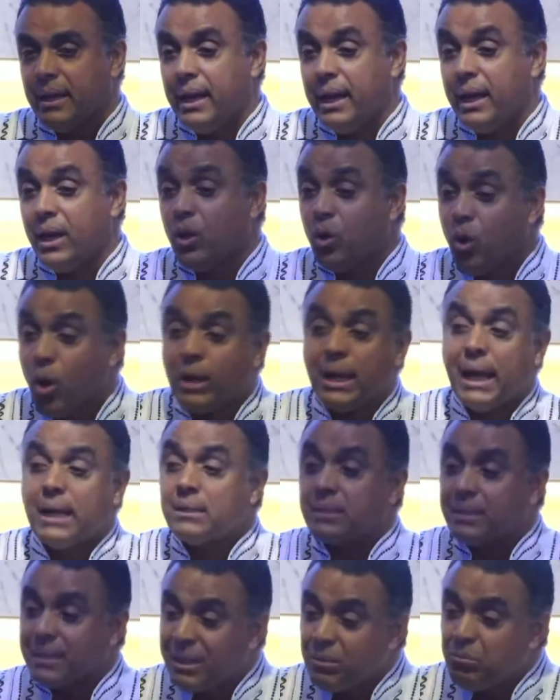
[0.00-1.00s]
And God
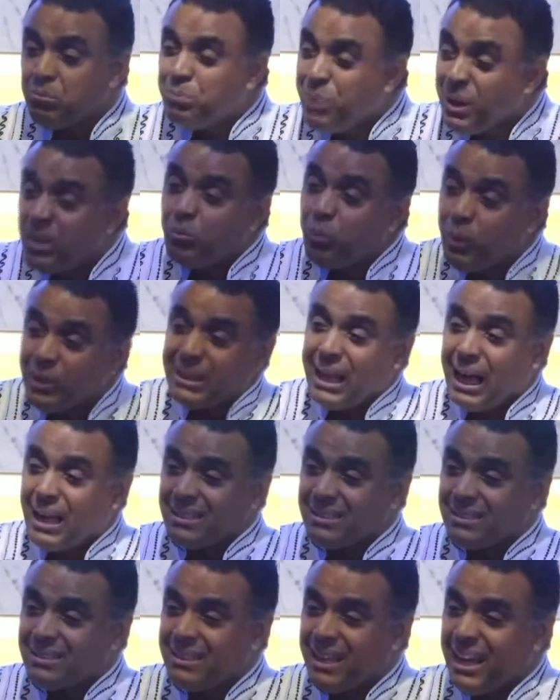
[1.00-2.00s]
has been with
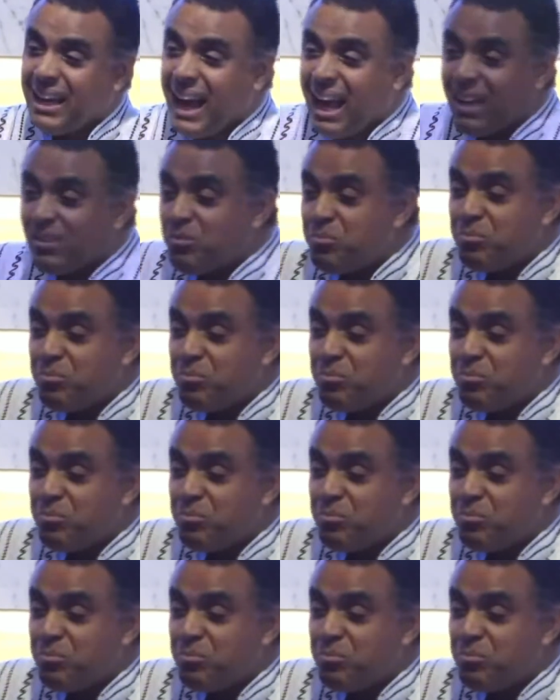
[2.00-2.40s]
us and has